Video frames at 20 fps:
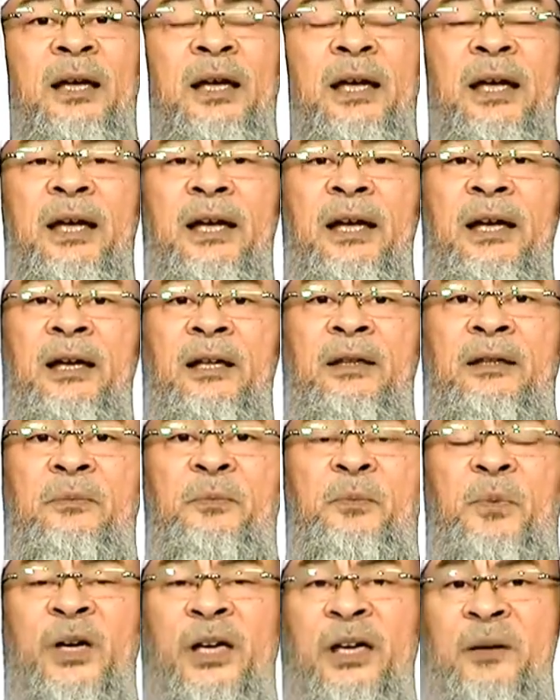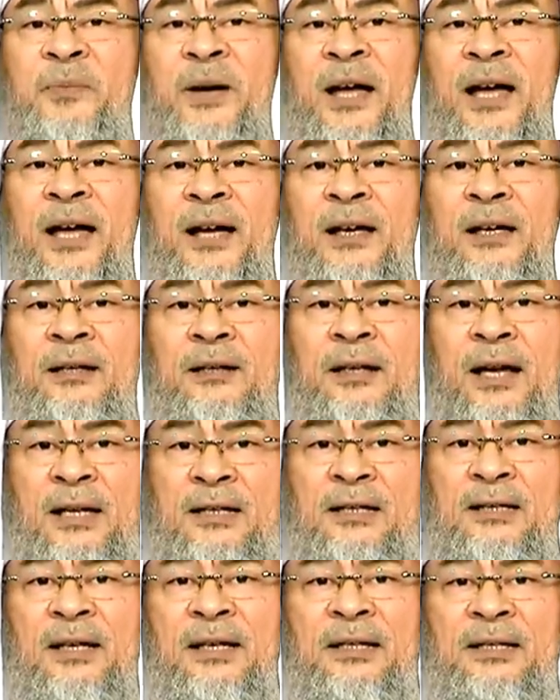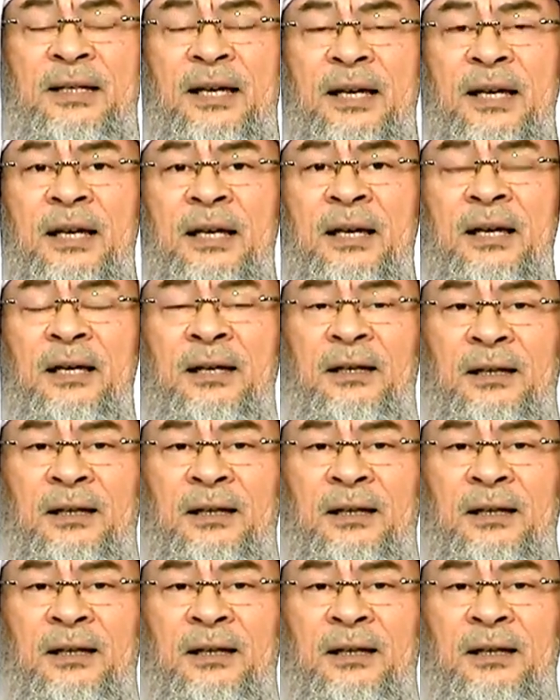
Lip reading: And payback, as they say,